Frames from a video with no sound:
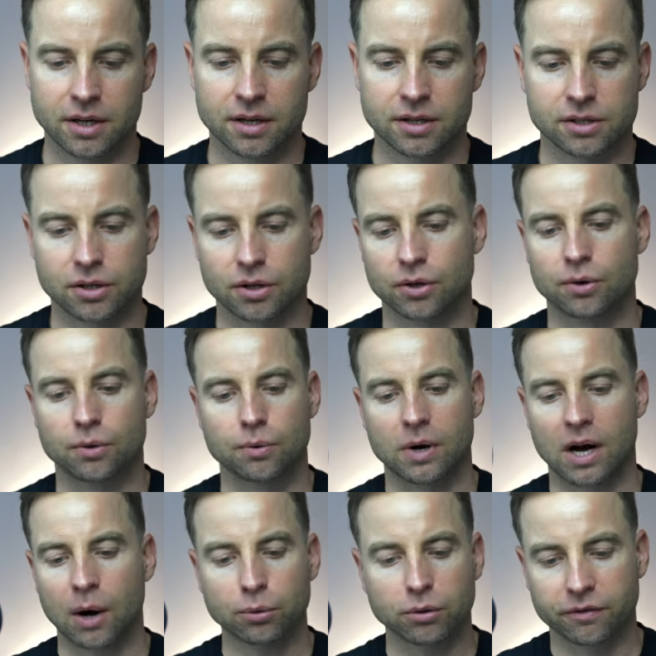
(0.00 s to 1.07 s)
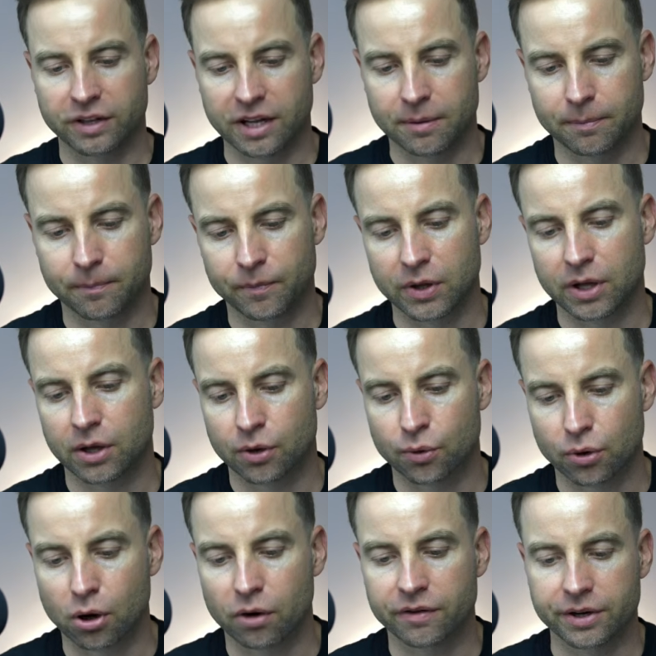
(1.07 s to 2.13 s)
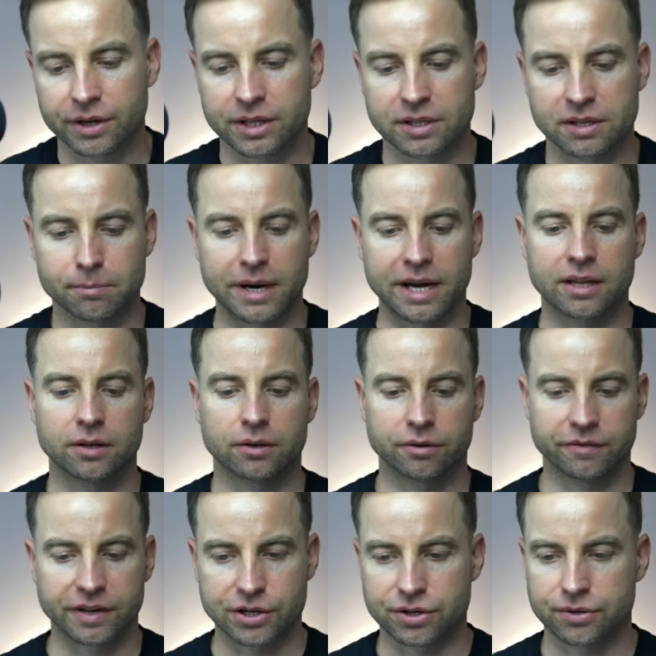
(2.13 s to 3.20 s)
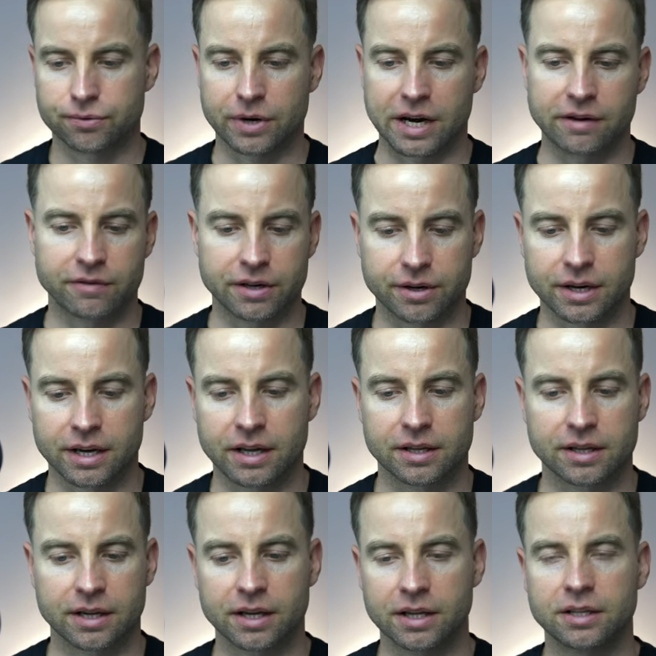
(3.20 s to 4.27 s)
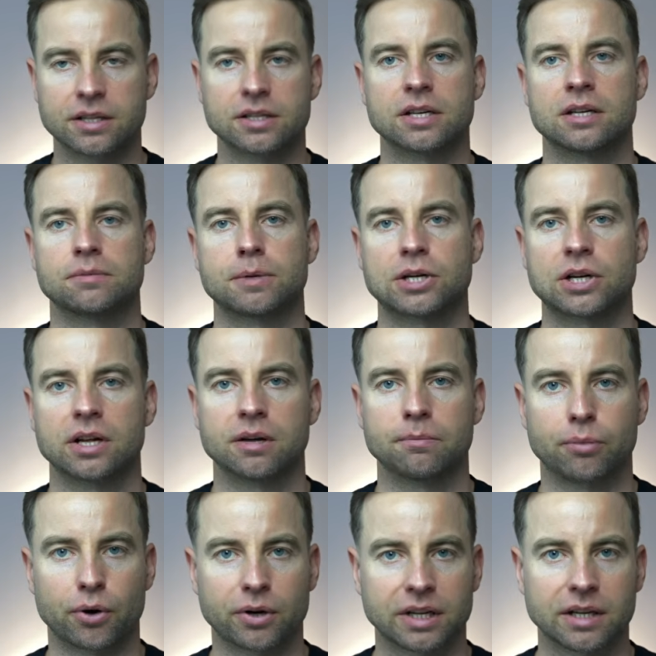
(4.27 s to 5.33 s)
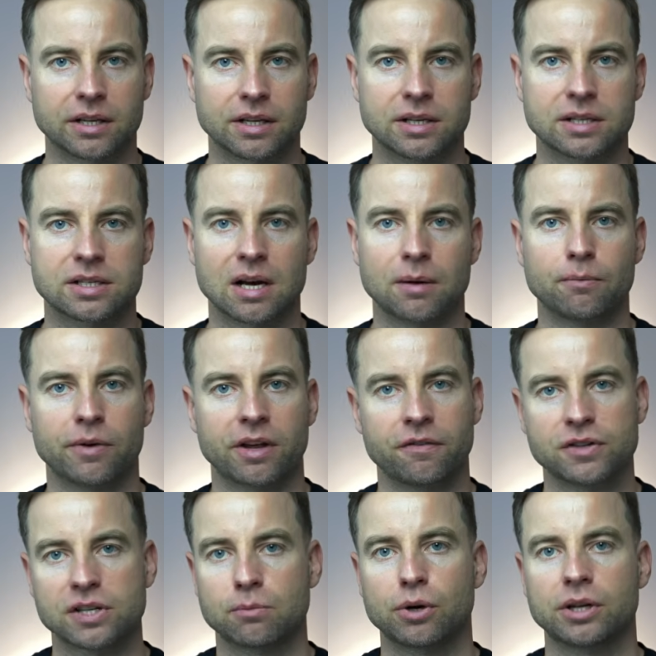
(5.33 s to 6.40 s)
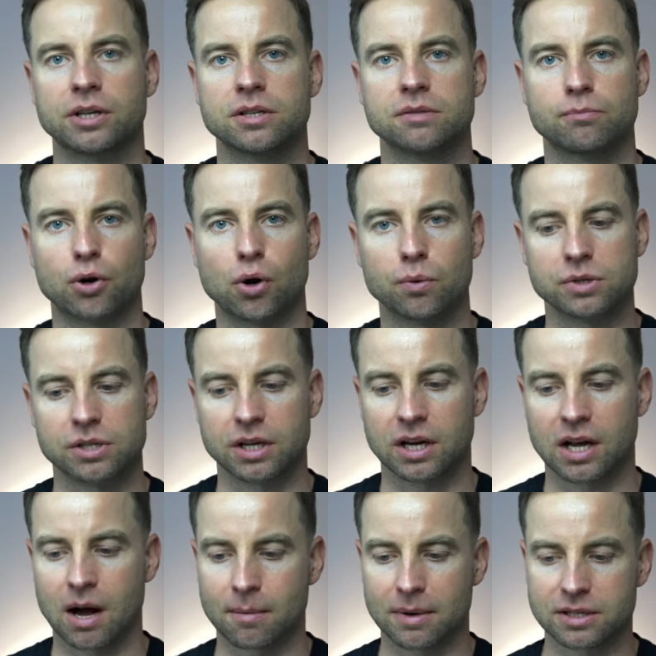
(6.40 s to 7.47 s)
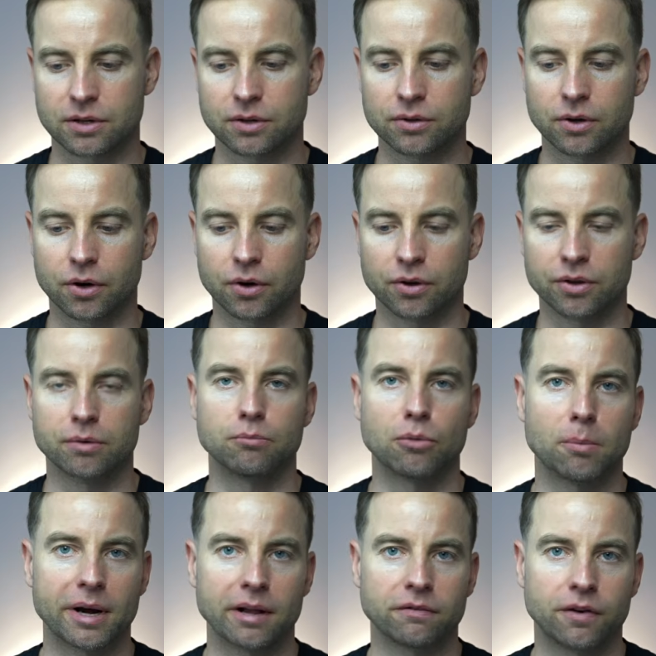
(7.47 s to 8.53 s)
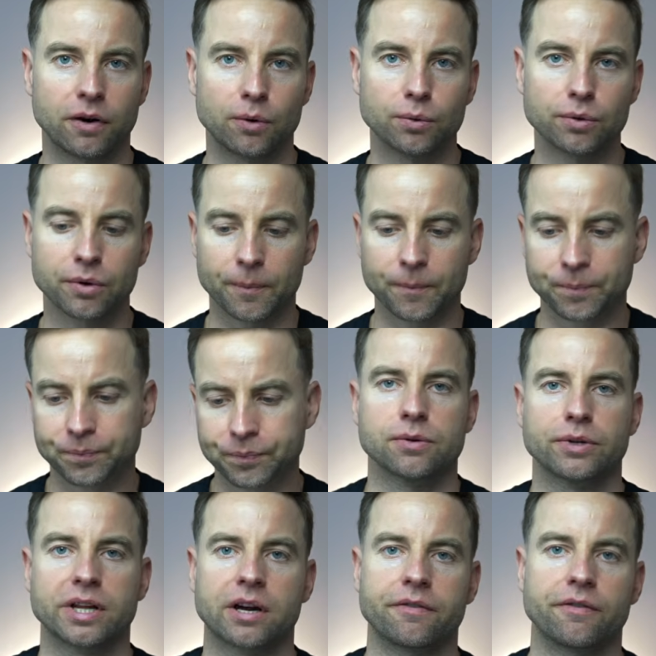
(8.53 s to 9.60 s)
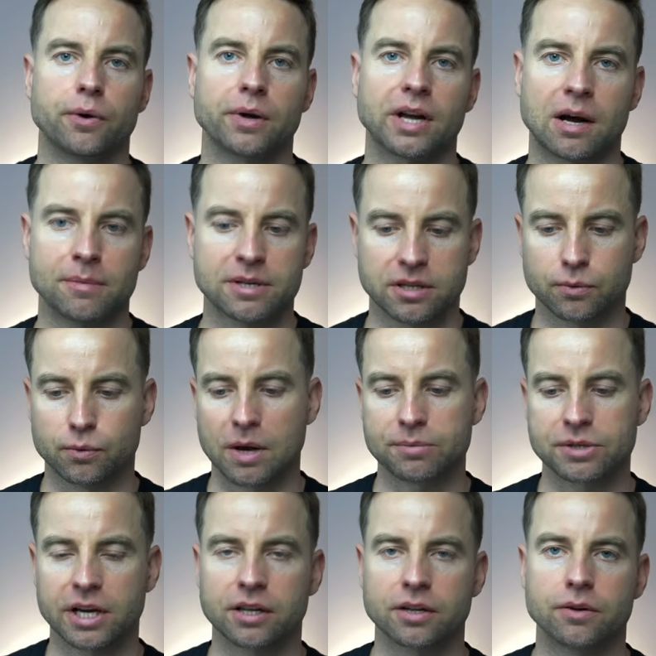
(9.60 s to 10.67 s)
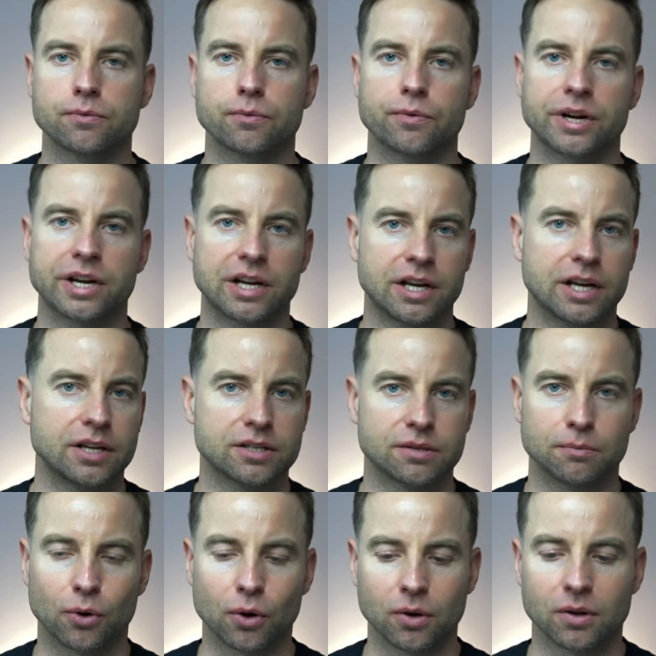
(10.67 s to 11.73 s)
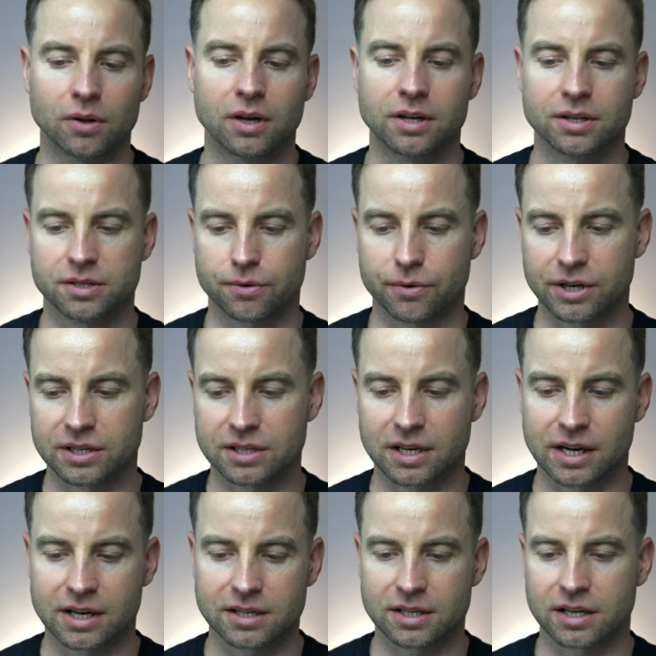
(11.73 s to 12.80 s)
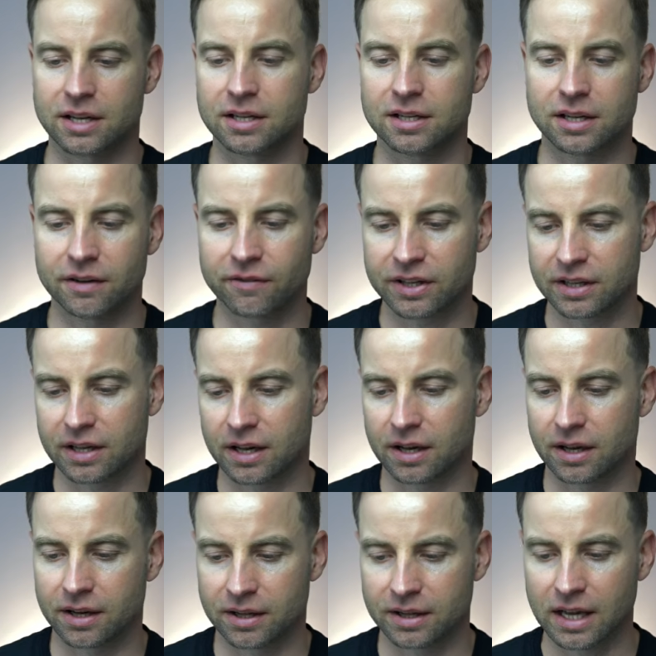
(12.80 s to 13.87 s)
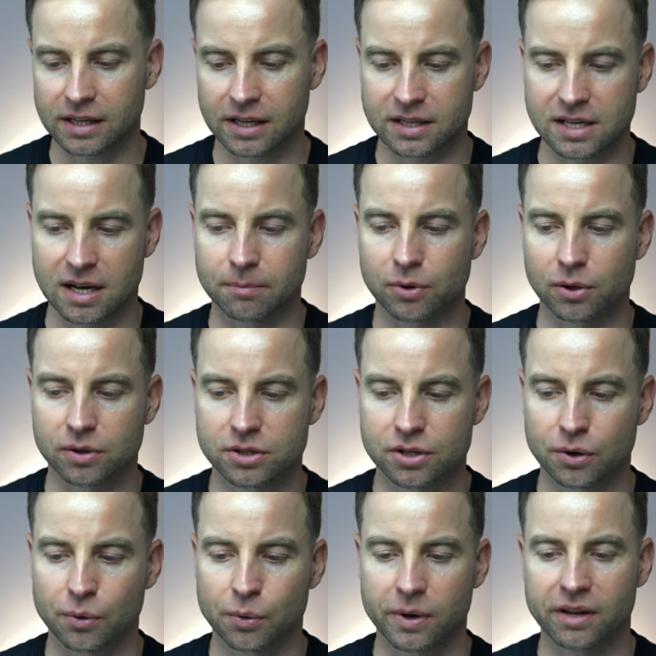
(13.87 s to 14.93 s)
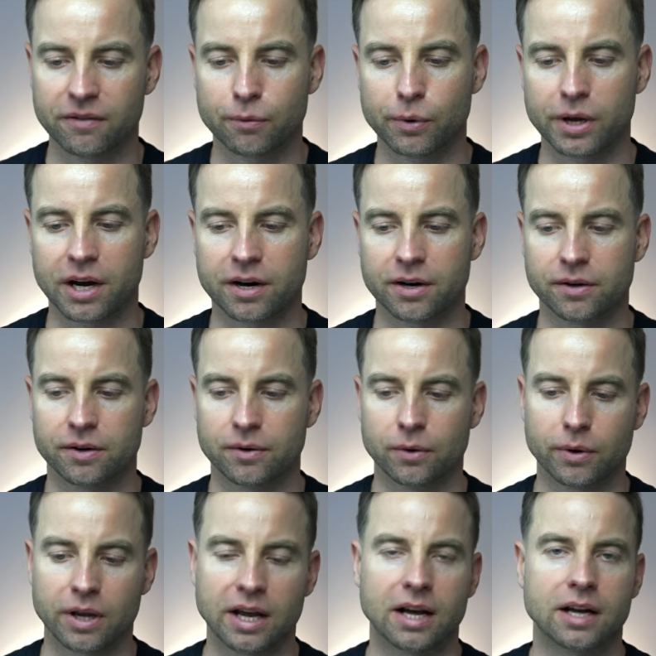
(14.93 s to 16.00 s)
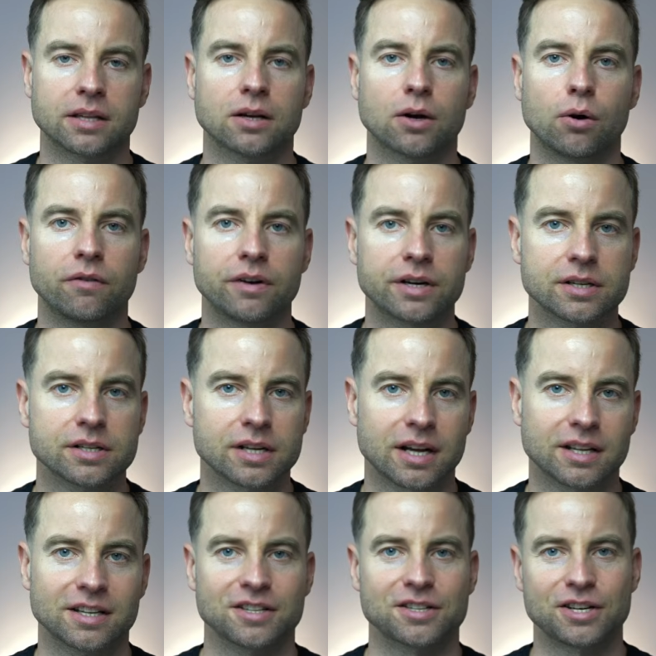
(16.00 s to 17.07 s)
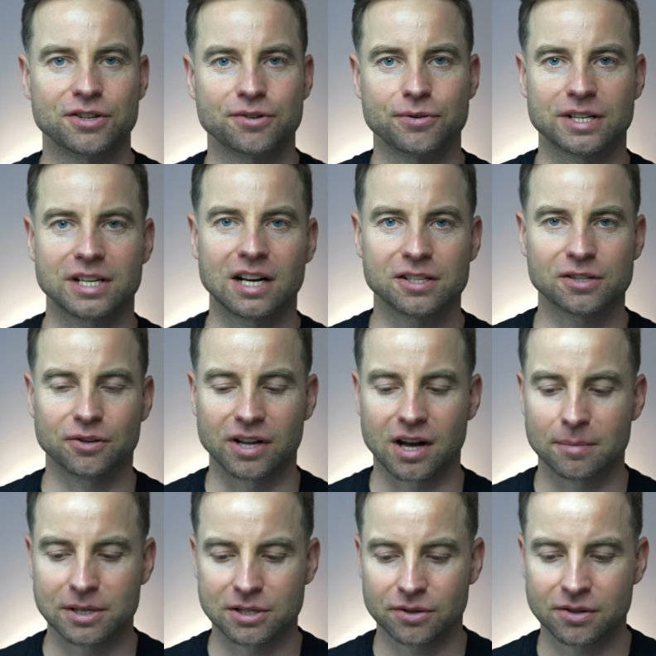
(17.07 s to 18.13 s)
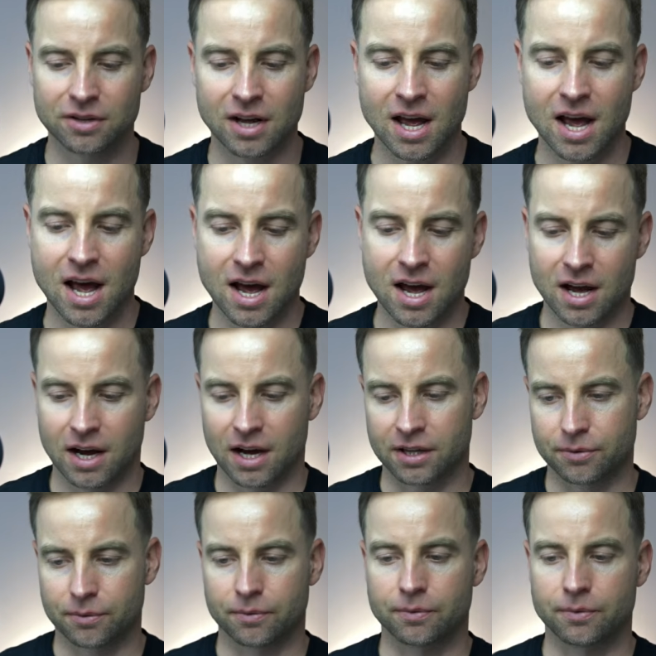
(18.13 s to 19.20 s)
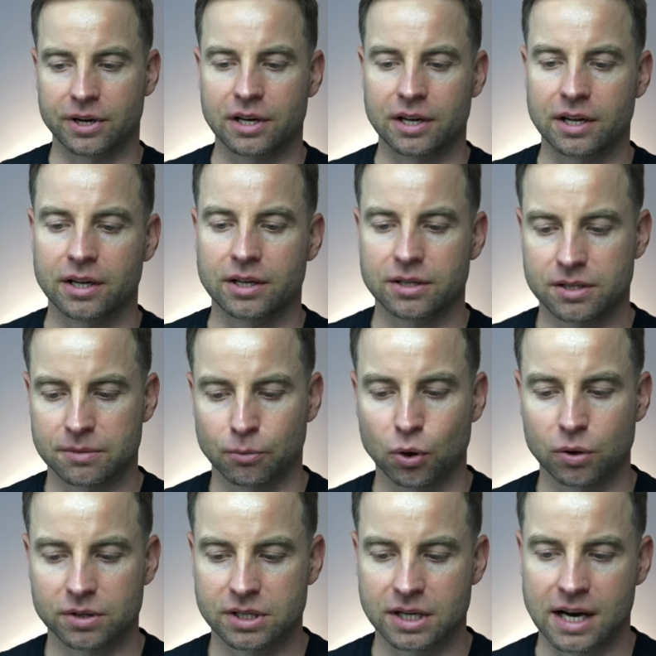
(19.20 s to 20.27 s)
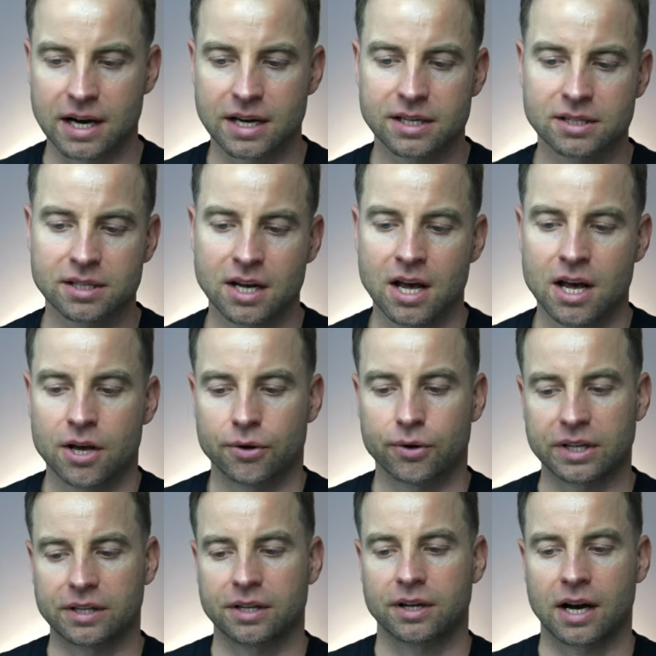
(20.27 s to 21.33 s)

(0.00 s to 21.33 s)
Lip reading: So out of them, your cover is the main conversion driver, and it is especially important if someone is browsing Amazon on mobile phone. So they are viewing Amazon website on really small screen size. And even that example. So if we are looking at covers, at search results on Amazon, at really small size, you can